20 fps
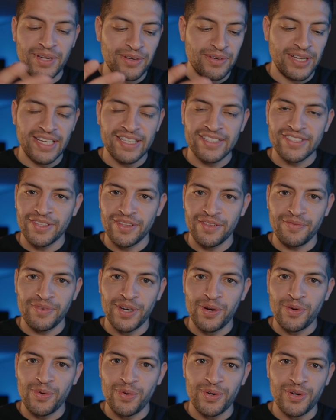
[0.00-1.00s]
into the
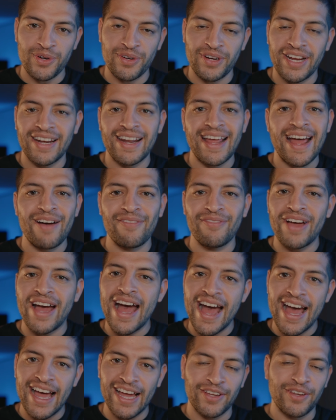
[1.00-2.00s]
recorder and have
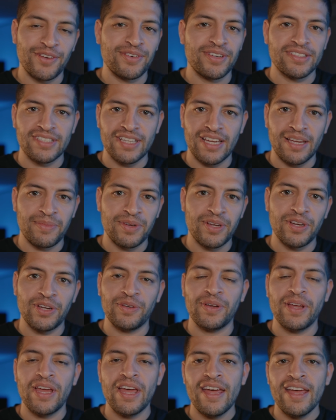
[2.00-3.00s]
accurate
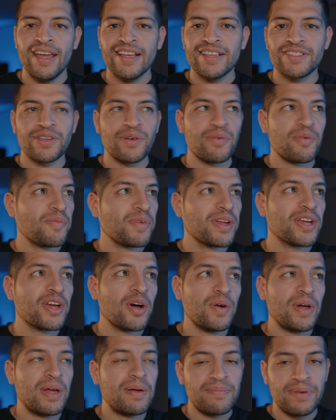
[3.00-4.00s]
timecode. So when we
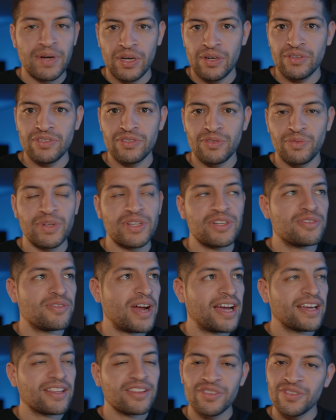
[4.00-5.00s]
go in post, we
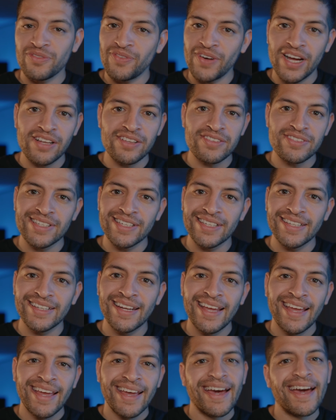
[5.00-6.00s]
drag those files in
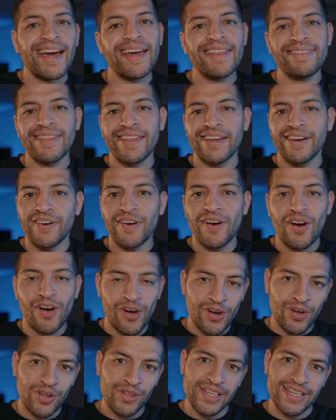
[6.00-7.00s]
and they're
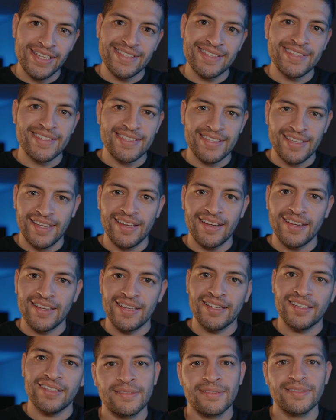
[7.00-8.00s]
all in sync.
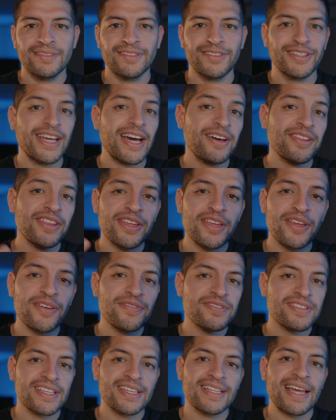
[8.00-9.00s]
Now that you've
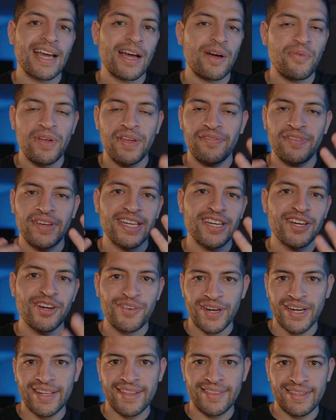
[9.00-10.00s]
seen how we've
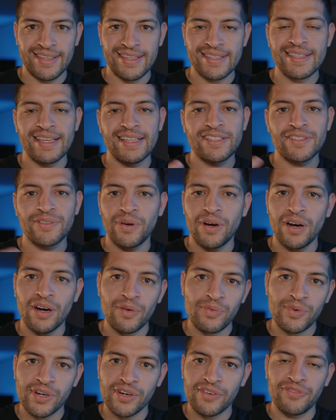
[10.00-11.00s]
integrated this into our
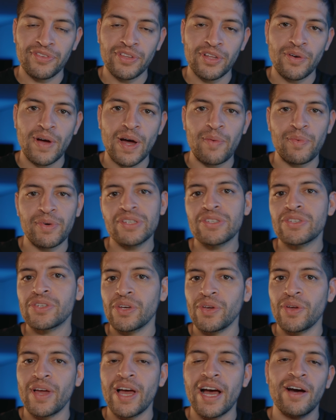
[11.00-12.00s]
workflow, I want to show
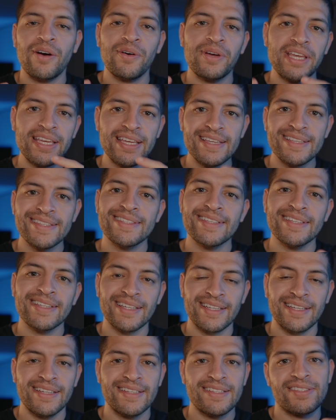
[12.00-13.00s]
you how easy
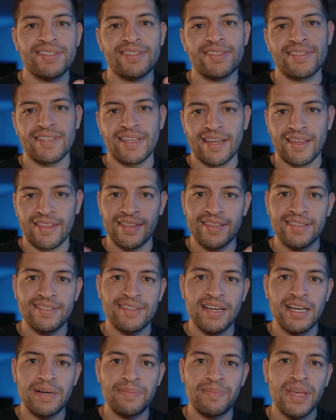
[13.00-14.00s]
it is to sync this
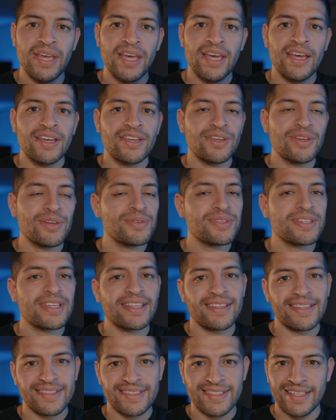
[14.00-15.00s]
up using
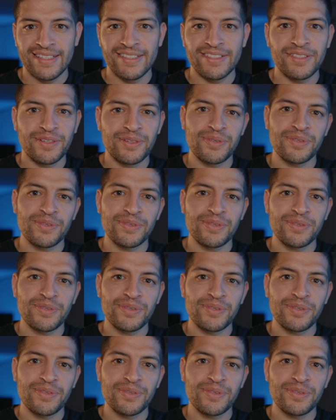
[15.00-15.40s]
the Tentacle